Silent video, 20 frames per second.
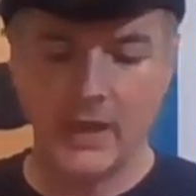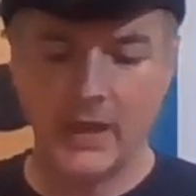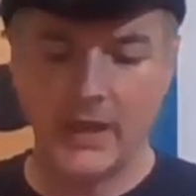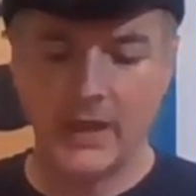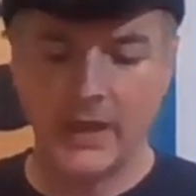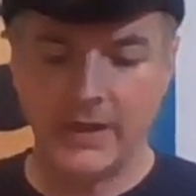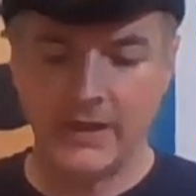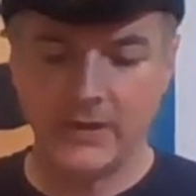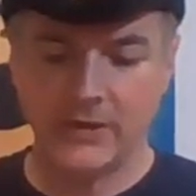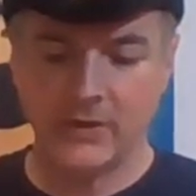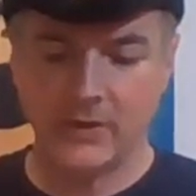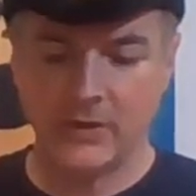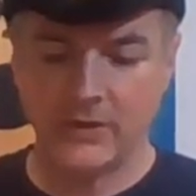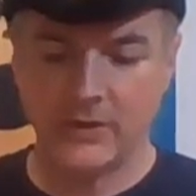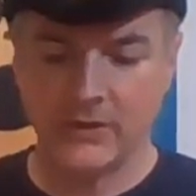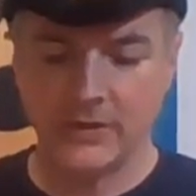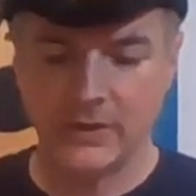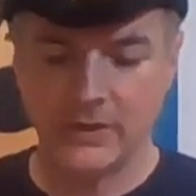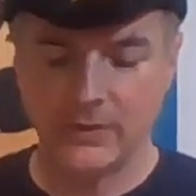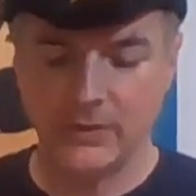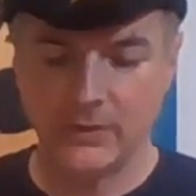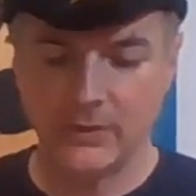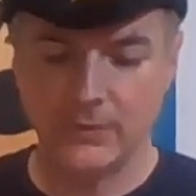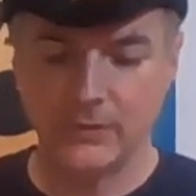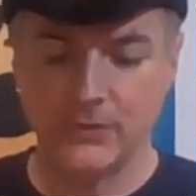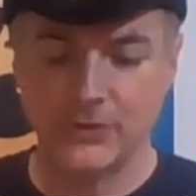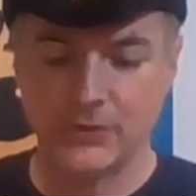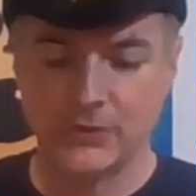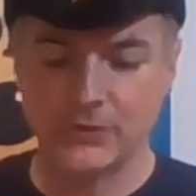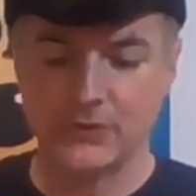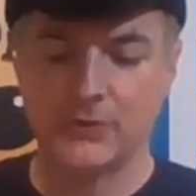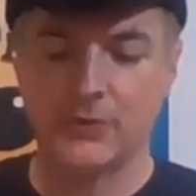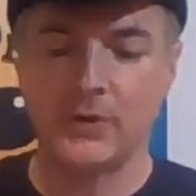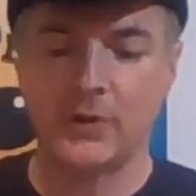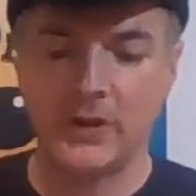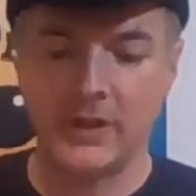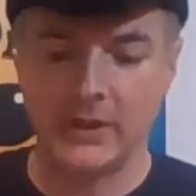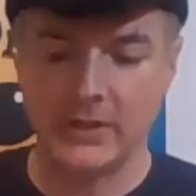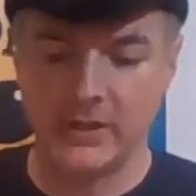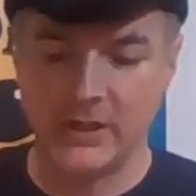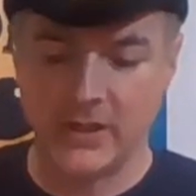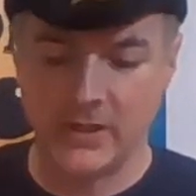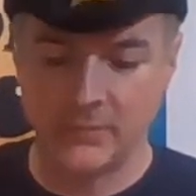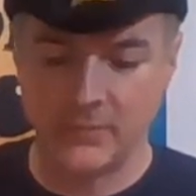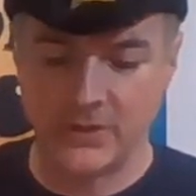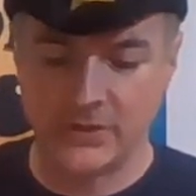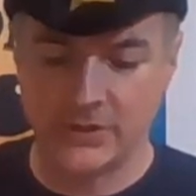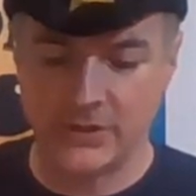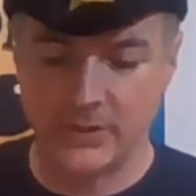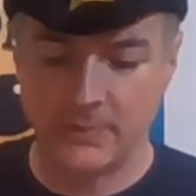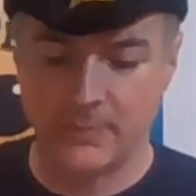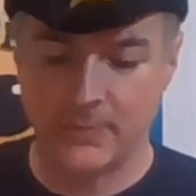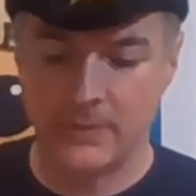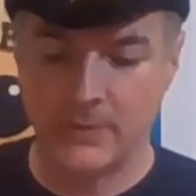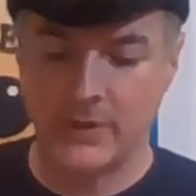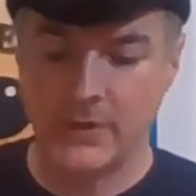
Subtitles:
Any card that you destroy on the enemy ship,